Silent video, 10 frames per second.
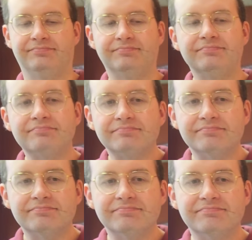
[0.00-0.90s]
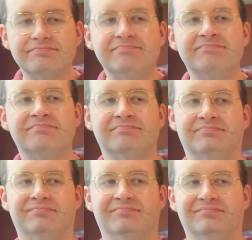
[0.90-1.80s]

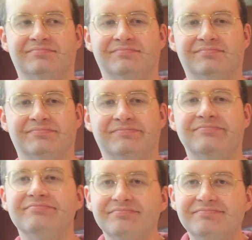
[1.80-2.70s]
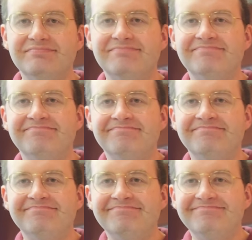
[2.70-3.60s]

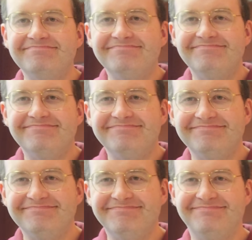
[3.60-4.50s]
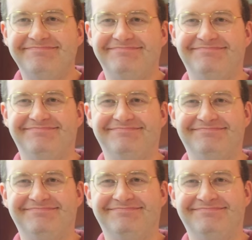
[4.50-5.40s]

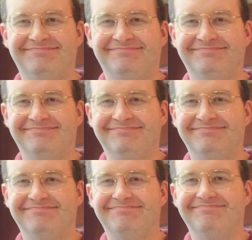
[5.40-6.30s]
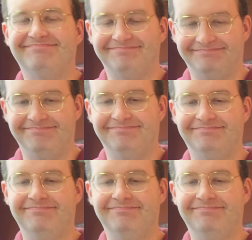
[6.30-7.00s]
(not speaking)